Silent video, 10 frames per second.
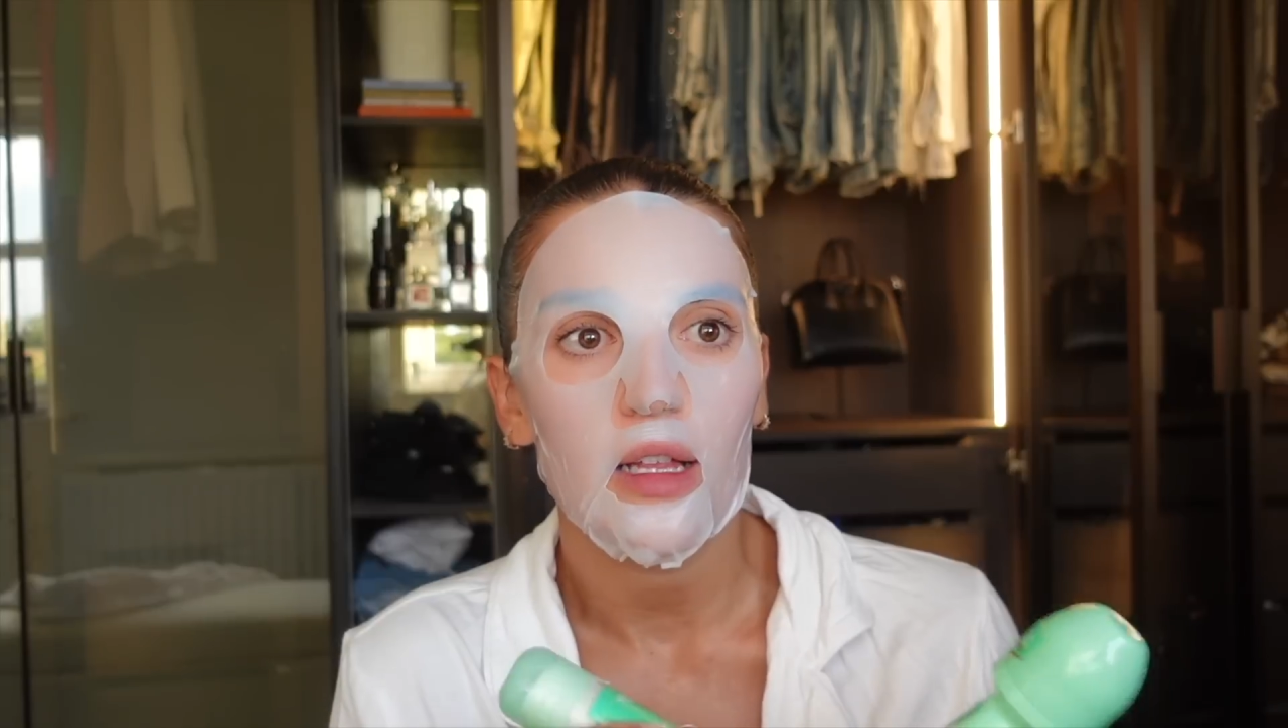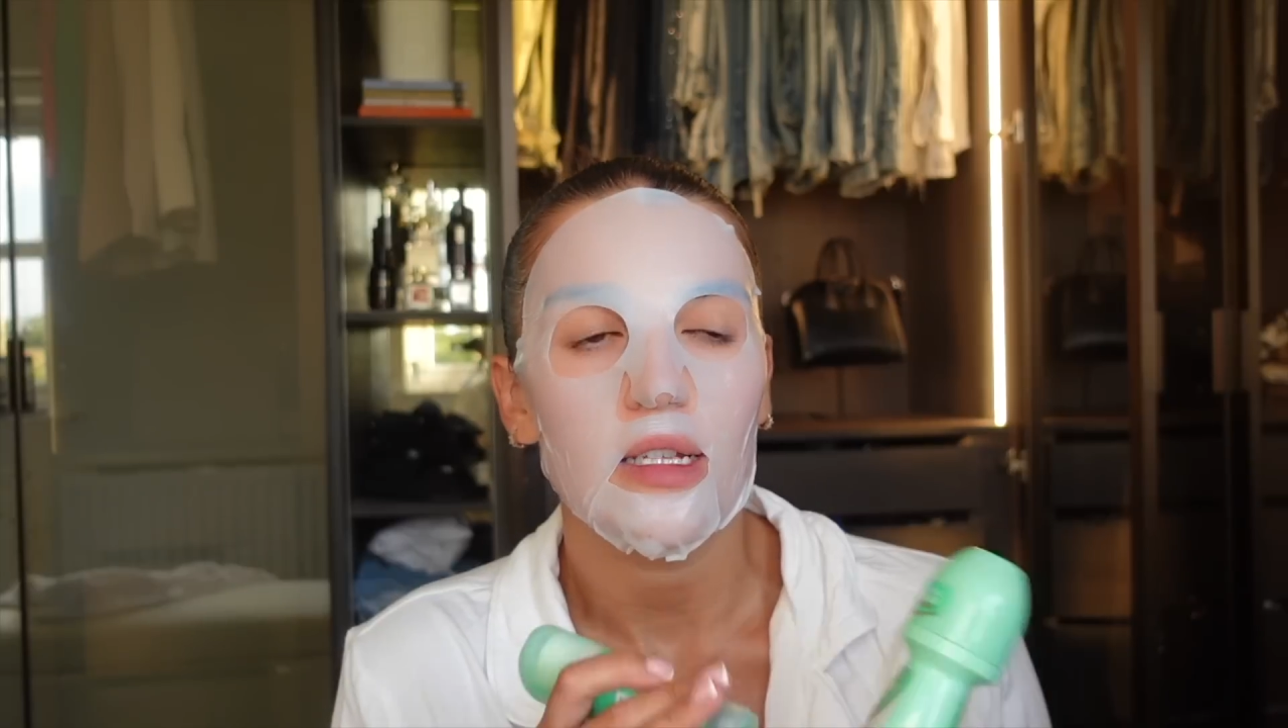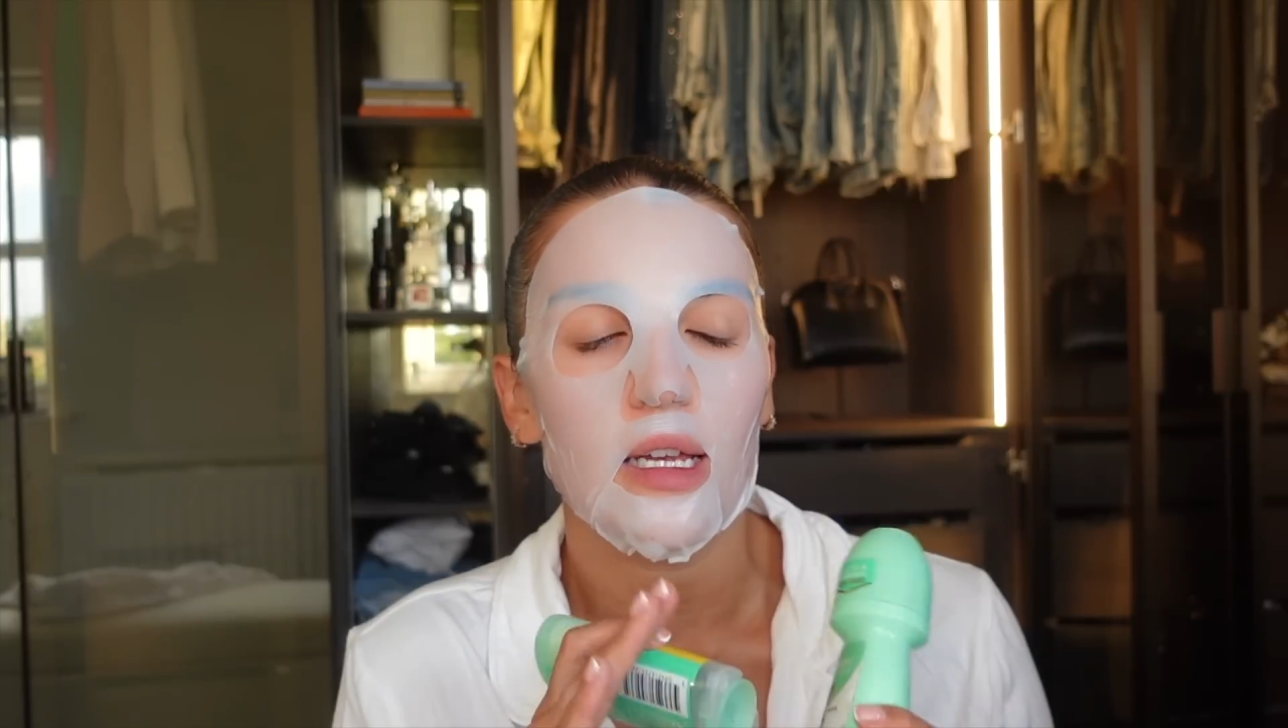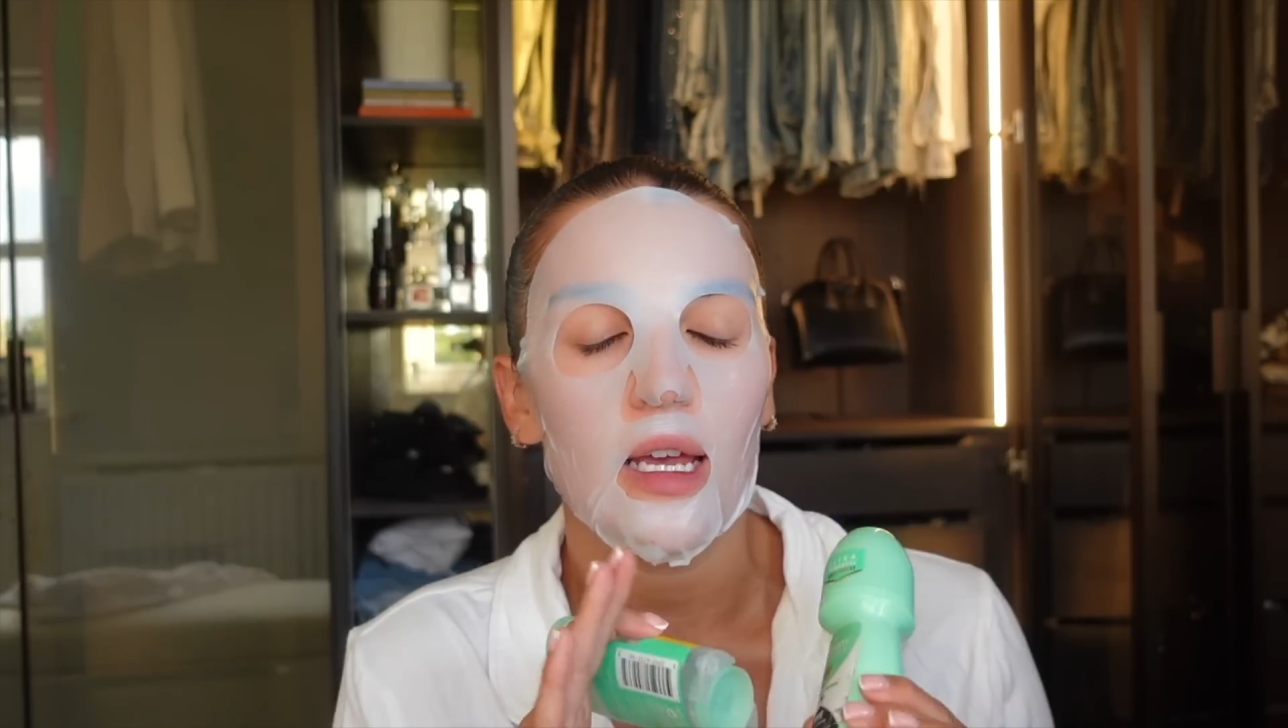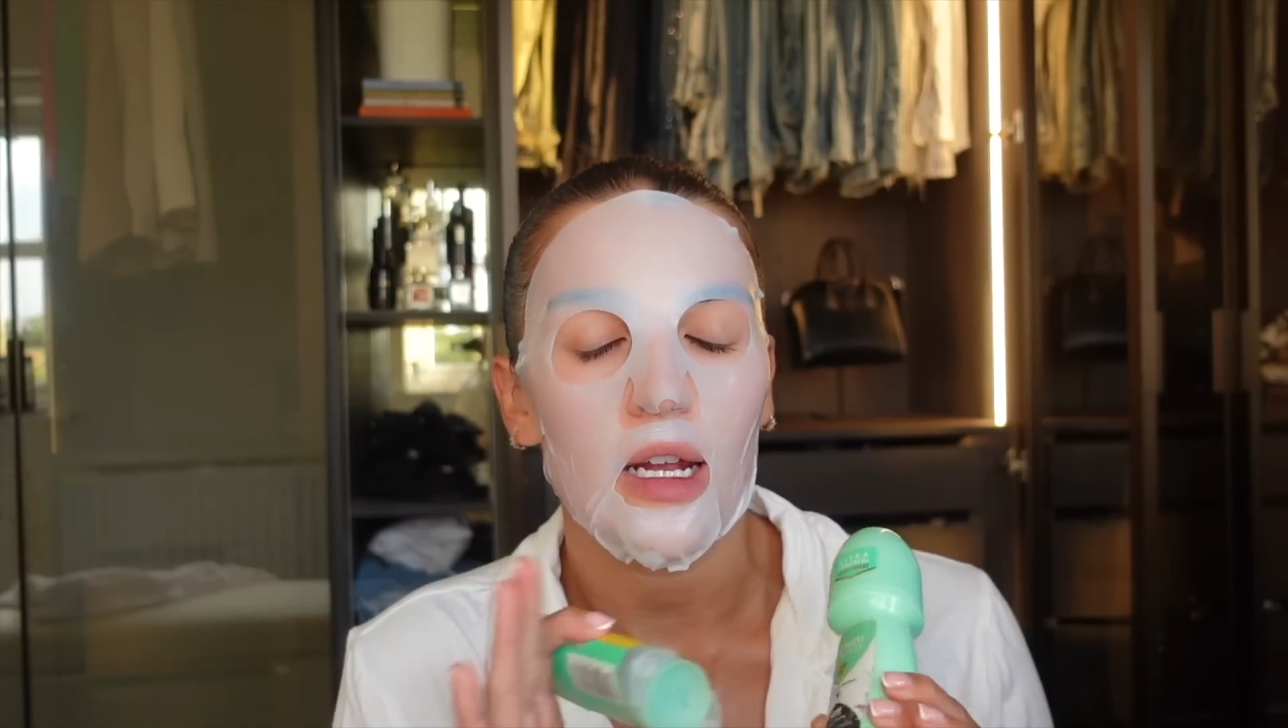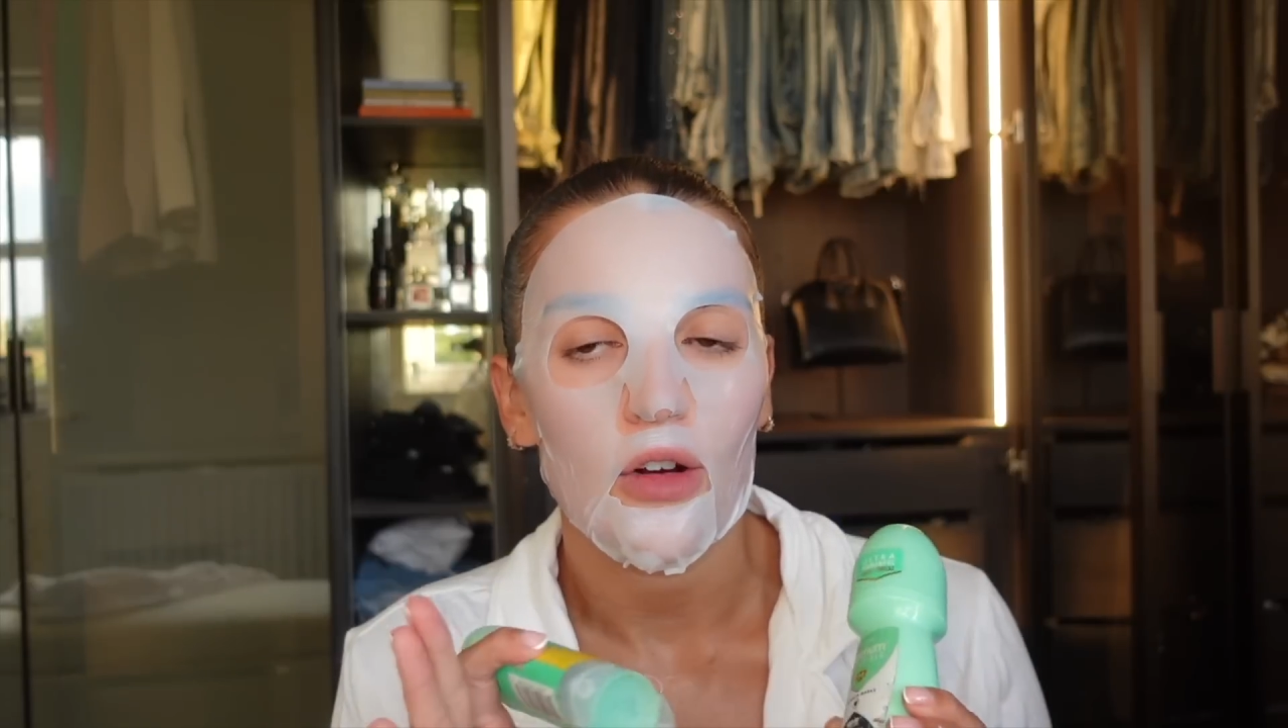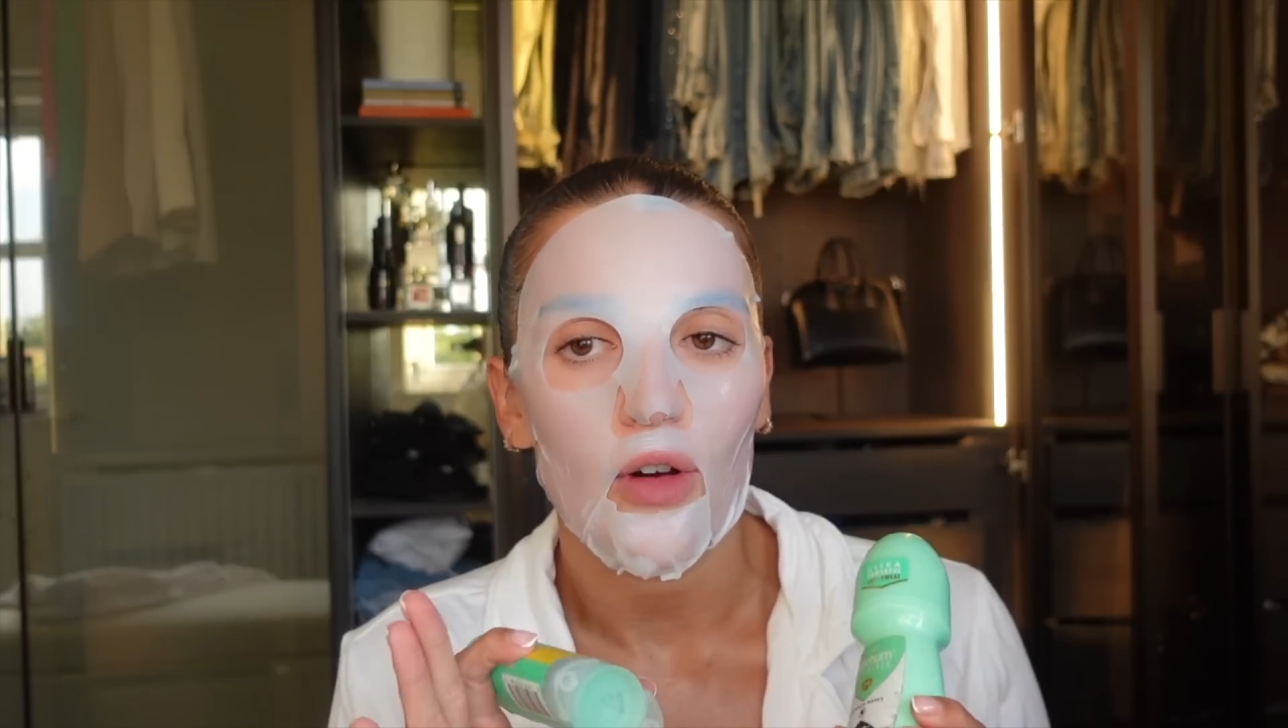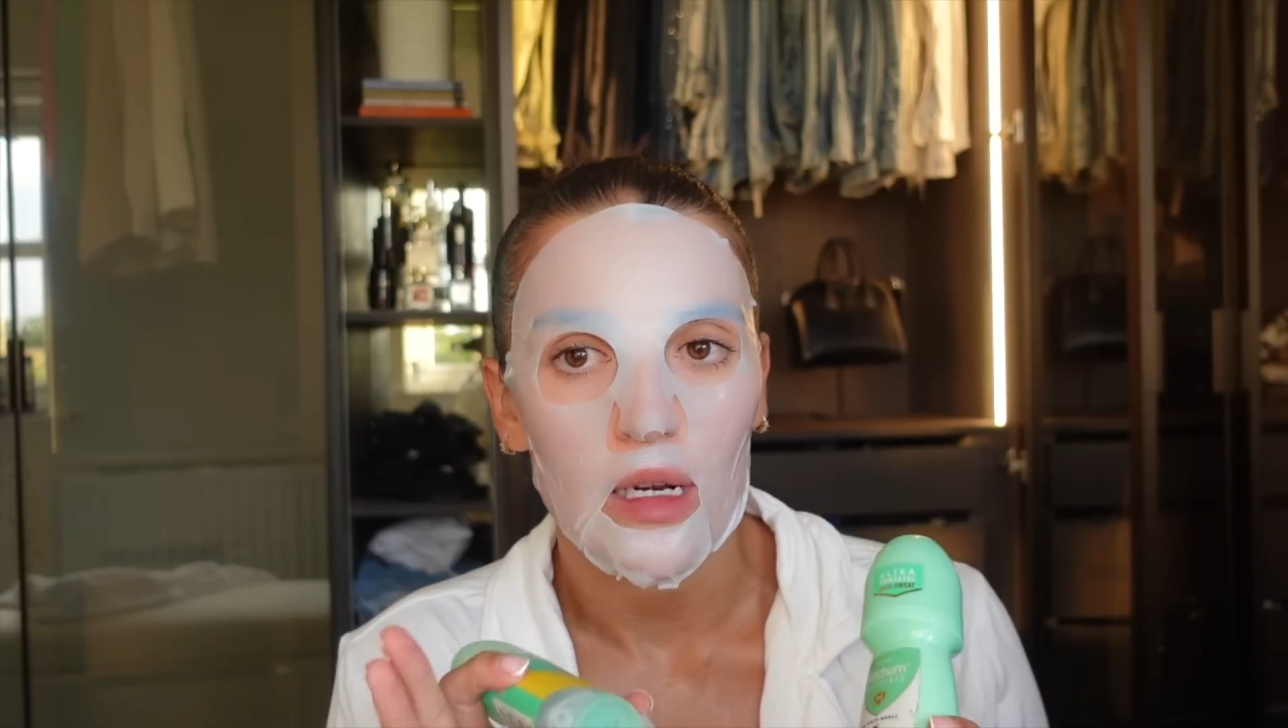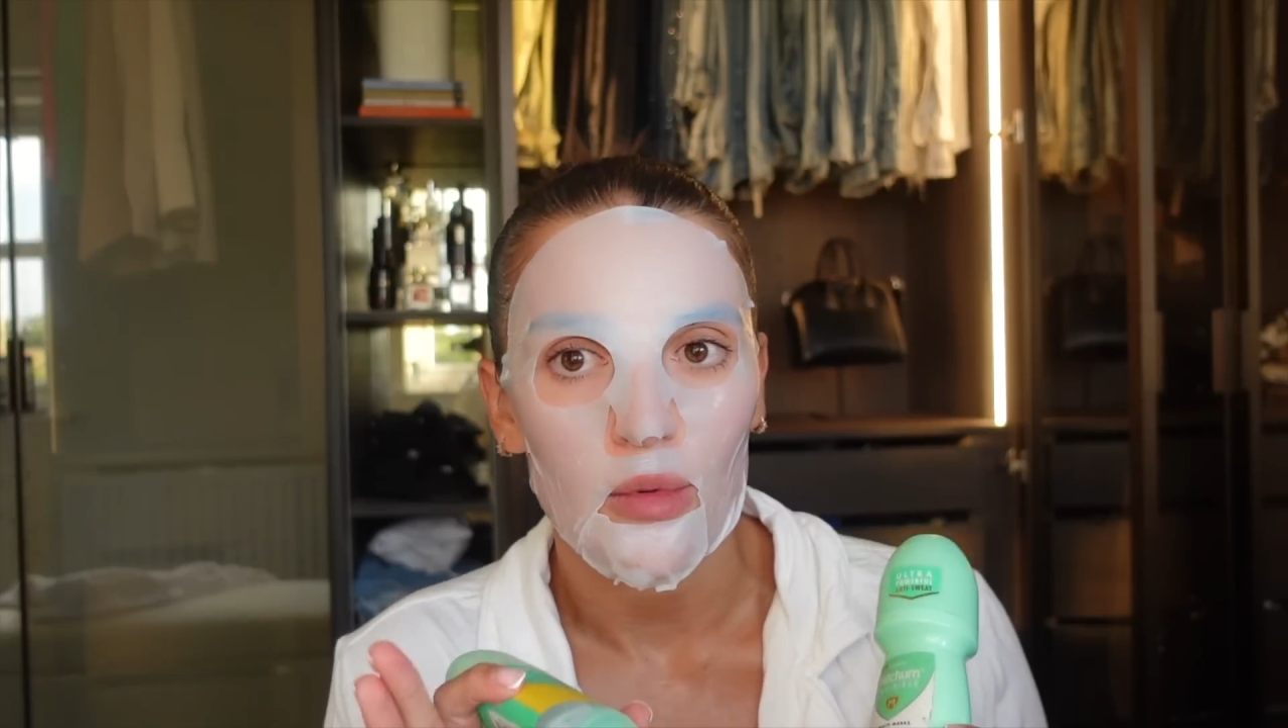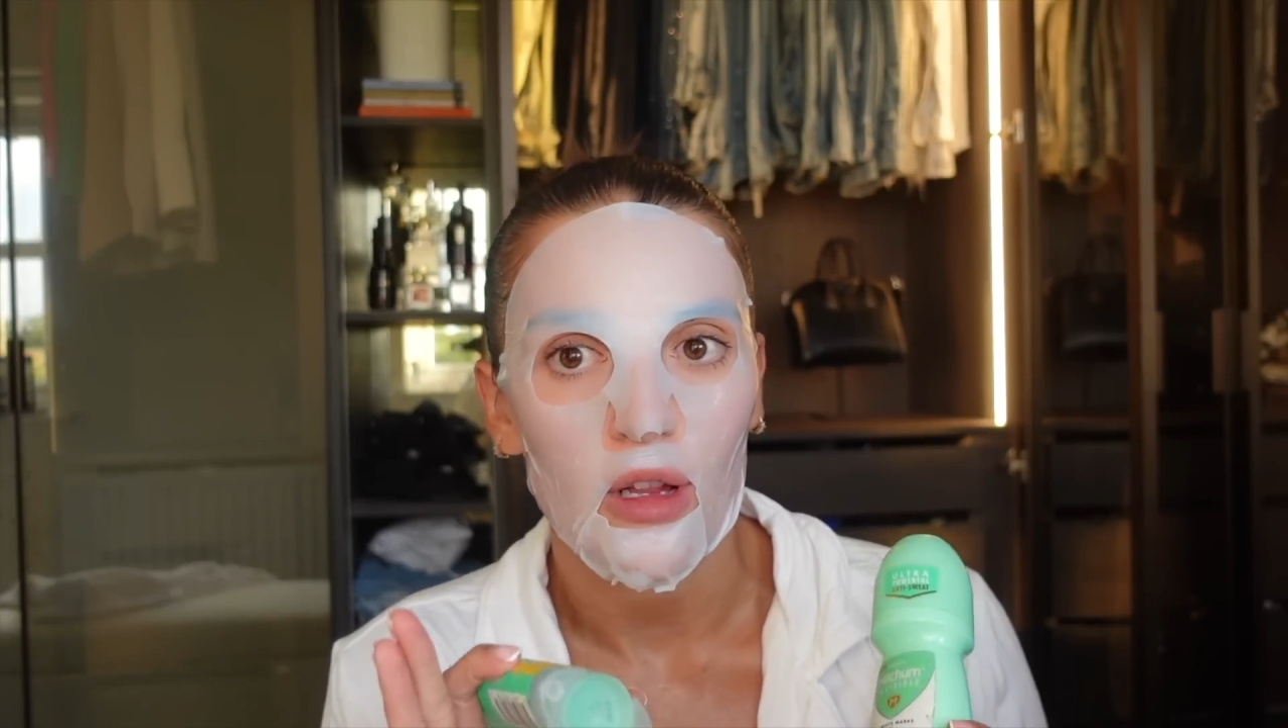It's
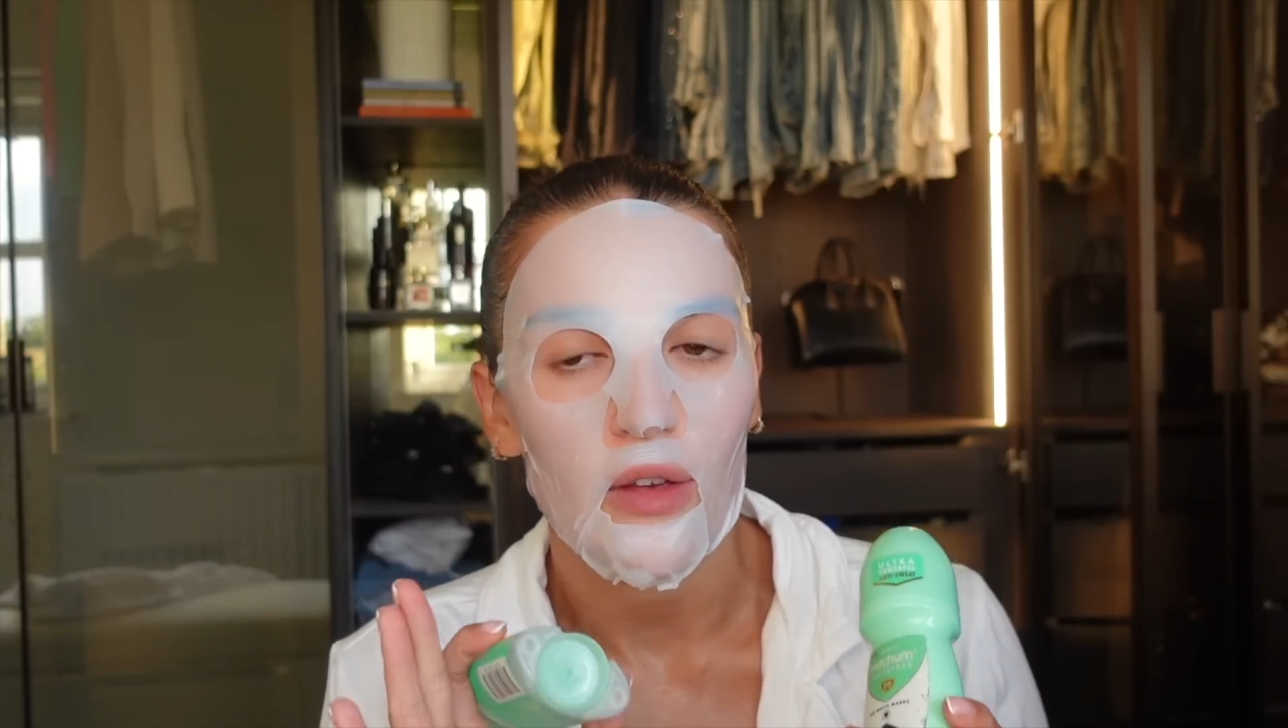incredible.